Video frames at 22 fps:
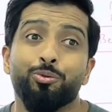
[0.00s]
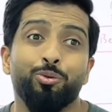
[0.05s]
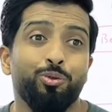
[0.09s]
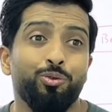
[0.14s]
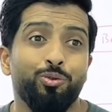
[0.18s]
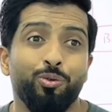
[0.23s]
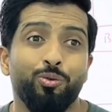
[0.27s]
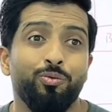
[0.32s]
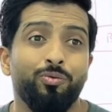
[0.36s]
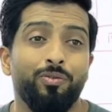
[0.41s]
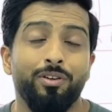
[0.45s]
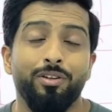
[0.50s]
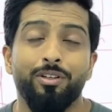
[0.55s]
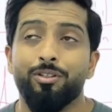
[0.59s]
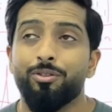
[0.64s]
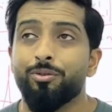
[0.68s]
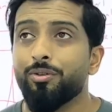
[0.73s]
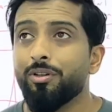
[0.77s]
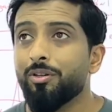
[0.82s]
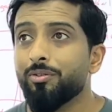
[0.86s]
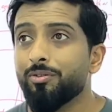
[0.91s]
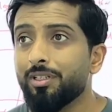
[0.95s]
So it's so funny.
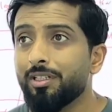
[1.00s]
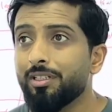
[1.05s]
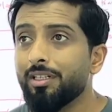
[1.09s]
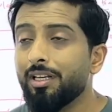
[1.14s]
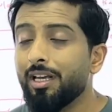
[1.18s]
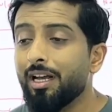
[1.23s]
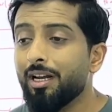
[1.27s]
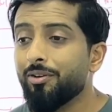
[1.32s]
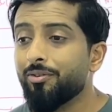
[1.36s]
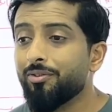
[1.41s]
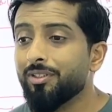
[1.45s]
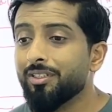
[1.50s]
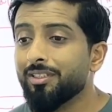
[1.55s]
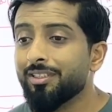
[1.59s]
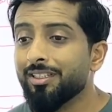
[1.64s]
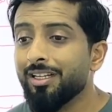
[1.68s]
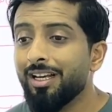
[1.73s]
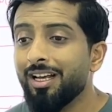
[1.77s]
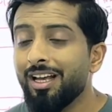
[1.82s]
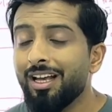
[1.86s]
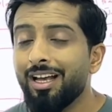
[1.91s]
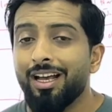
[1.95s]
Today I was at the address,
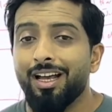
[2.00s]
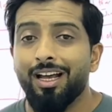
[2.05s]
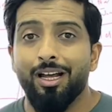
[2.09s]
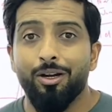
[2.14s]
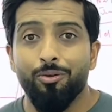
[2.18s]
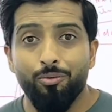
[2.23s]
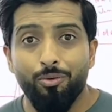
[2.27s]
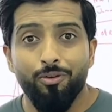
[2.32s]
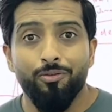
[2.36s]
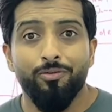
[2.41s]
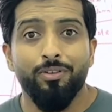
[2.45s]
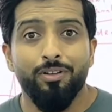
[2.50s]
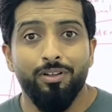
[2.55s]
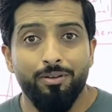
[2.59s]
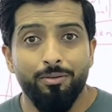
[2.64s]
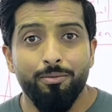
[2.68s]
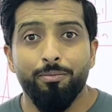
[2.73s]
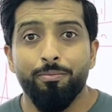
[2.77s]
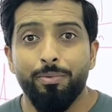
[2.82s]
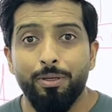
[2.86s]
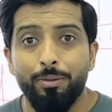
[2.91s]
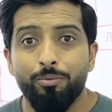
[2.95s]
and one of the
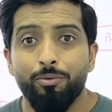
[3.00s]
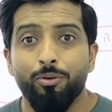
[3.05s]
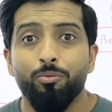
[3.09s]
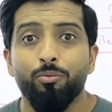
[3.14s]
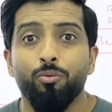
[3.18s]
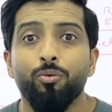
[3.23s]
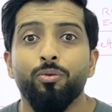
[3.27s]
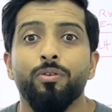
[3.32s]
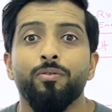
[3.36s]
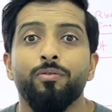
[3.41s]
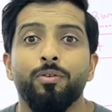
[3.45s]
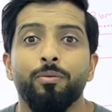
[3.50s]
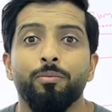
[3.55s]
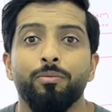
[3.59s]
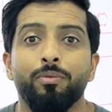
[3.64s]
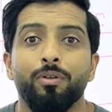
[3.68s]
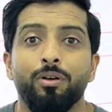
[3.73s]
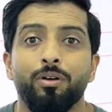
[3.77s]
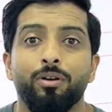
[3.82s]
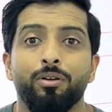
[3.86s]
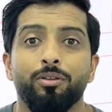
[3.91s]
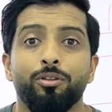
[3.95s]
people who moved in from
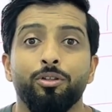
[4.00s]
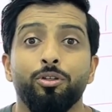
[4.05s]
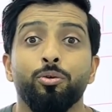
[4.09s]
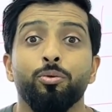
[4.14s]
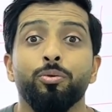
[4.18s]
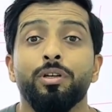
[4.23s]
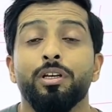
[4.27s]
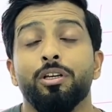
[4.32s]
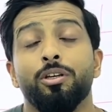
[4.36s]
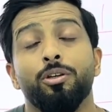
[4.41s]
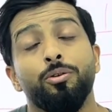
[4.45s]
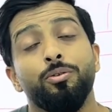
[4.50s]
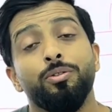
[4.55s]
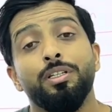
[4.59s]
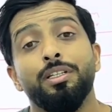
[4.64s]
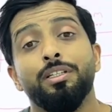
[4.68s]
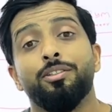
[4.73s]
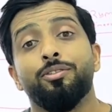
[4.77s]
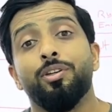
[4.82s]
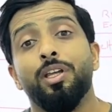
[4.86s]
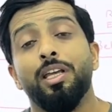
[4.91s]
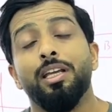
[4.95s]
the UK, he was
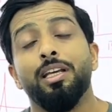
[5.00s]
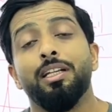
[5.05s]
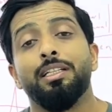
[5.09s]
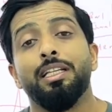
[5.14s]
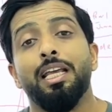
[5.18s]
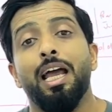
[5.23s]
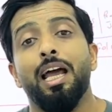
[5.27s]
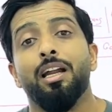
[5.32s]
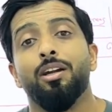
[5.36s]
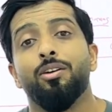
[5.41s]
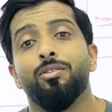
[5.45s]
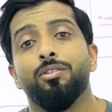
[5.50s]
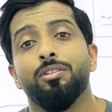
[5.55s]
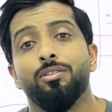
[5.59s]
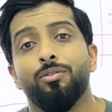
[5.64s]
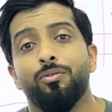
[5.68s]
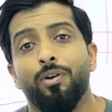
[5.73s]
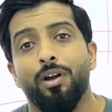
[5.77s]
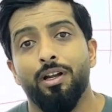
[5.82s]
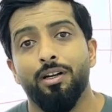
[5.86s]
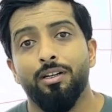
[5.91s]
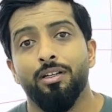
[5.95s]
staying at the address
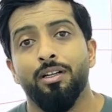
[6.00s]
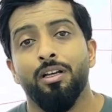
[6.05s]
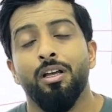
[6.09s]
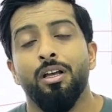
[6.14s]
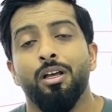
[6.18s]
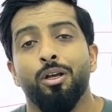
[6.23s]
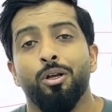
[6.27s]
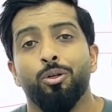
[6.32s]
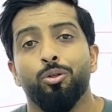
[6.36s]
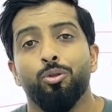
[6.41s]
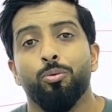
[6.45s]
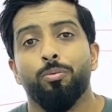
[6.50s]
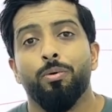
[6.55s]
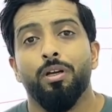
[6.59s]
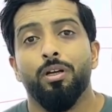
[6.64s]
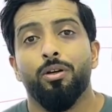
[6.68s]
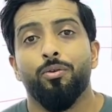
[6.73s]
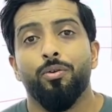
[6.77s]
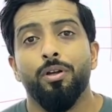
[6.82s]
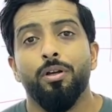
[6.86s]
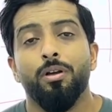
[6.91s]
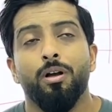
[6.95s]
Grand Dubai
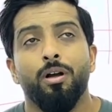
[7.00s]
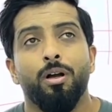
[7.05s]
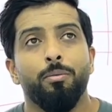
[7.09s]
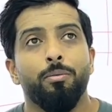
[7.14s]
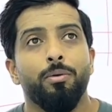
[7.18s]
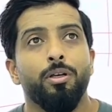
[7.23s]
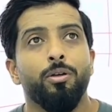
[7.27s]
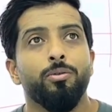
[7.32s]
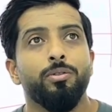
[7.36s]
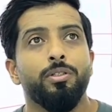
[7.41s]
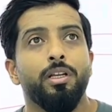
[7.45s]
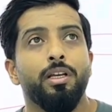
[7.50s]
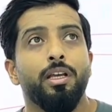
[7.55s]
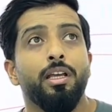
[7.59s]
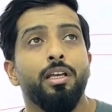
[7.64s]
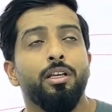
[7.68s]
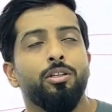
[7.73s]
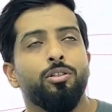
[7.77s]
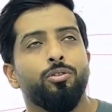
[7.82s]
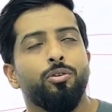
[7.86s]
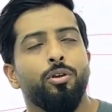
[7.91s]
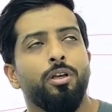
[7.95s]
Creek Harbour. He was like,
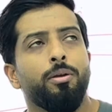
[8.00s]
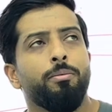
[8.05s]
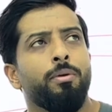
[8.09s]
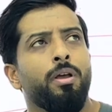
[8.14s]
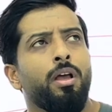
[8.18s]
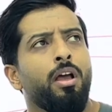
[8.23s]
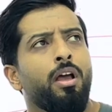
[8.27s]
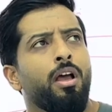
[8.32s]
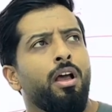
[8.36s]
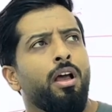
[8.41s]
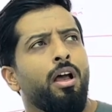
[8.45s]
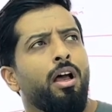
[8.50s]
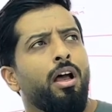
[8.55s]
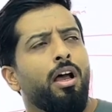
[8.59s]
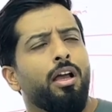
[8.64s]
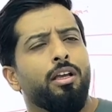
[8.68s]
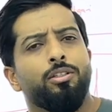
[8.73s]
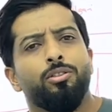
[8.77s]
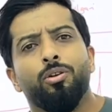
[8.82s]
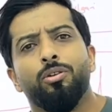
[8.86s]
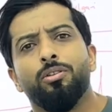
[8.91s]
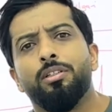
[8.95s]
"Hey Zohaib,
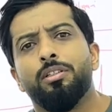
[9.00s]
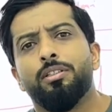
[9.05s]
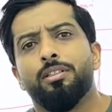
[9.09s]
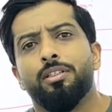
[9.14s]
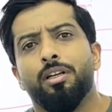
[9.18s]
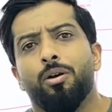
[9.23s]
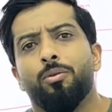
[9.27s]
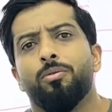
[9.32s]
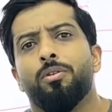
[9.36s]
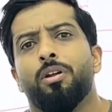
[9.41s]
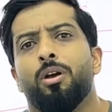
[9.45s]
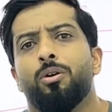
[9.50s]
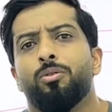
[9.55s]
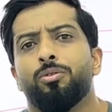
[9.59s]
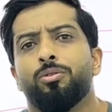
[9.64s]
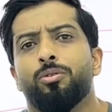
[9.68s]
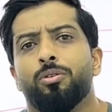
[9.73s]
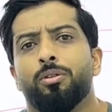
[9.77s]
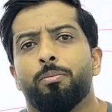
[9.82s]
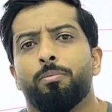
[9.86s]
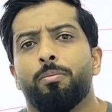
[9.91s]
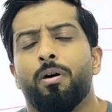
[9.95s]
I saw these
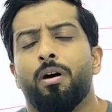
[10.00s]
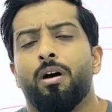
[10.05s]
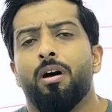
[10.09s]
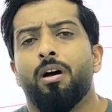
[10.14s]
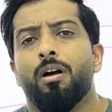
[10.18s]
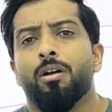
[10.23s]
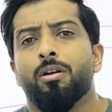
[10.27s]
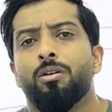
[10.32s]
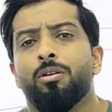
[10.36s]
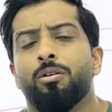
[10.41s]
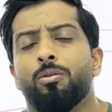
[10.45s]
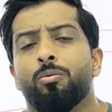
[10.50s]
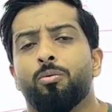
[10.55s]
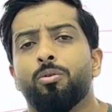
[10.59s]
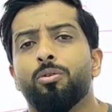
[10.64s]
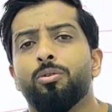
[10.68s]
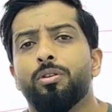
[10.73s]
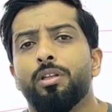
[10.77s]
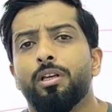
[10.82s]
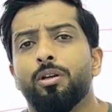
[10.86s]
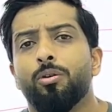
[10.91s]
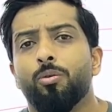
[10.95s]
townhouses on the park. What
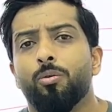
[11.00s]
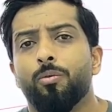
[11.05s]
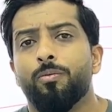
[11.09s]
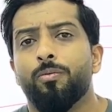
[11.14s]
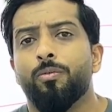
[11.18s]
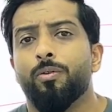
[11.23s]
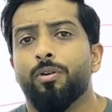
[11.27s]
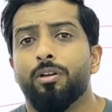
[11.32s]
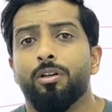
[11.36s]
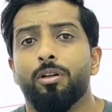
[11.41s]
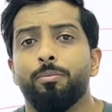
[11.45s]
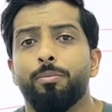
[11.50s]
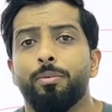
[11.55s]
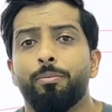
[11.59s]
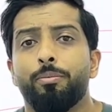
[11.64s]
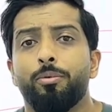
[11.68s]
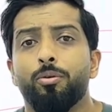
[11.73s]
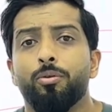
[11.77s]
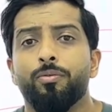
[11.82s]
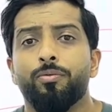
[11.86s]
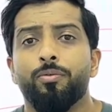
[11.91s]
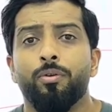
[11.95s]
do they go for? It'll be
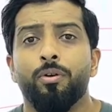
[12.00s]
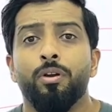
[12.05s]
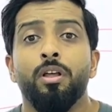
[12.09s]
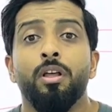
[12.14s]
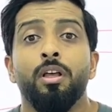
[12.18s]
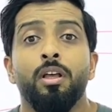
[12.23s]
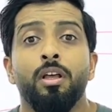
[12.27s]
beautiful."